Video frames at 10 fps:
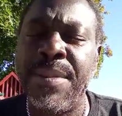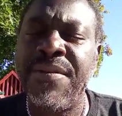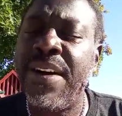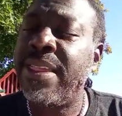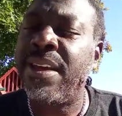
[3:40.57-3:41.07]
And
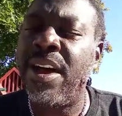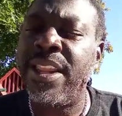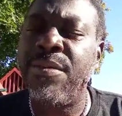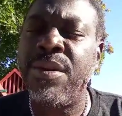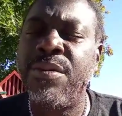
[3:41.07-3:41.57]
Father God,
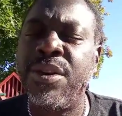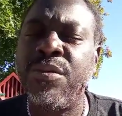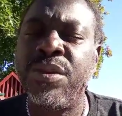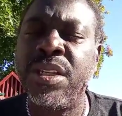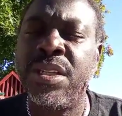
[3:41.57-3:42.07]
that we would
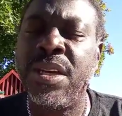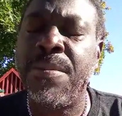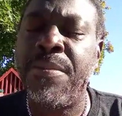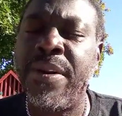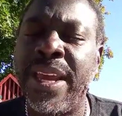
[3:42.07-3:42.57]
use it to
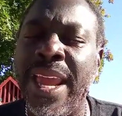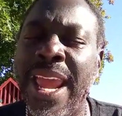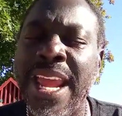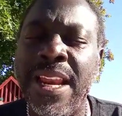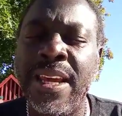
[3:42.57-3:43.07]
bring
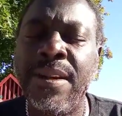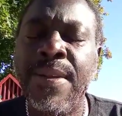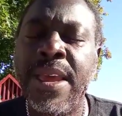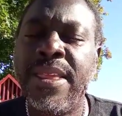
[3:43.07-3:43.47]
healing,